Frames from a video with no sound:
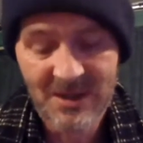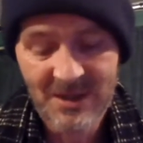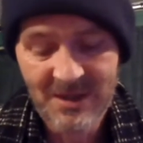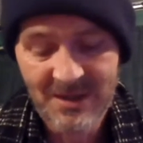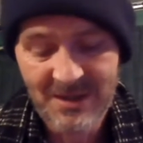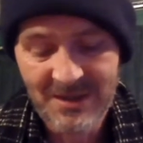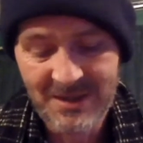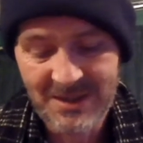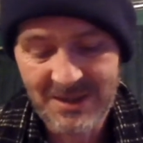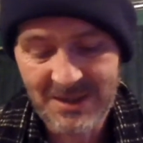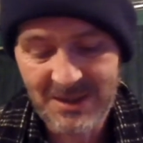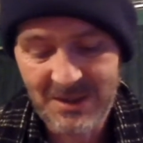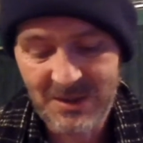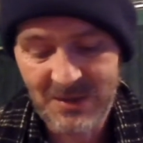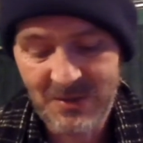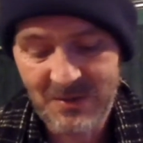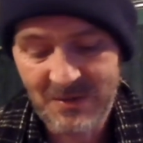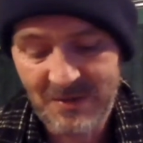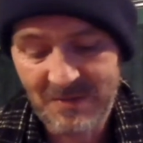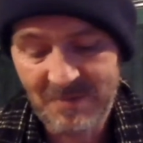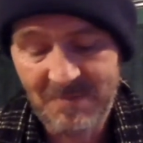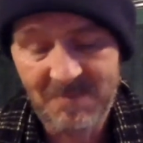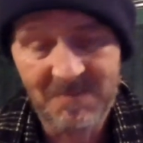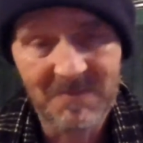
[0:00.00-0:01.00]
So,
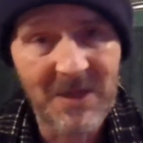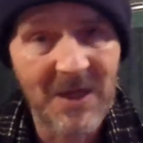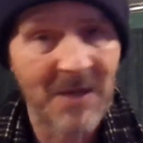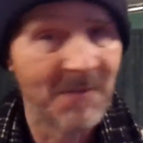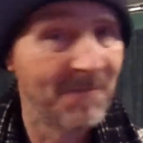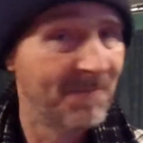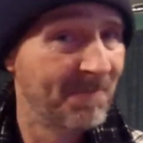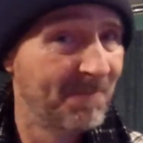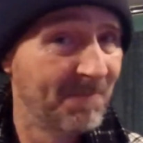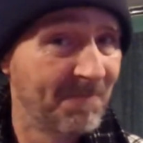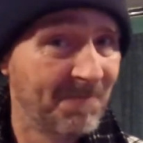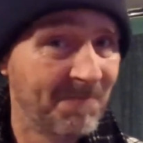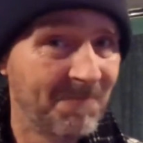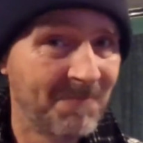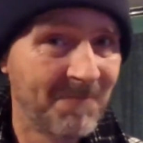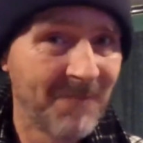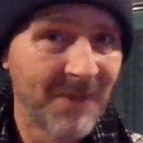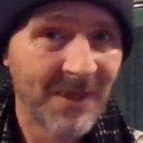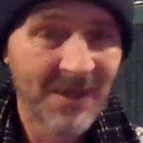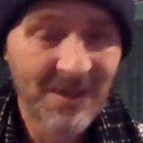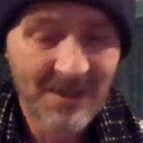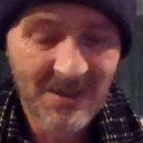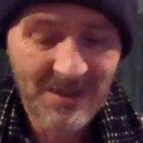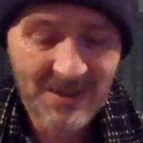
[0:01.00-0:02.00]

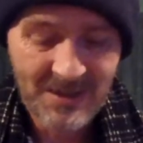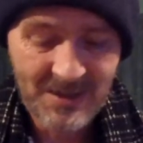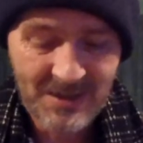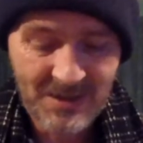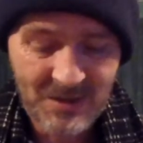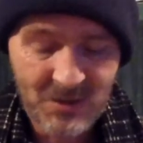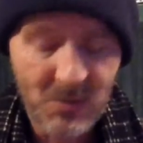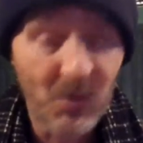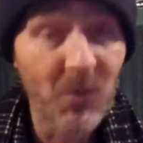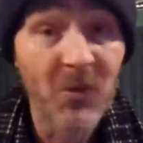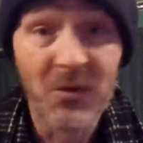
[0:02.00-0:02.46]
to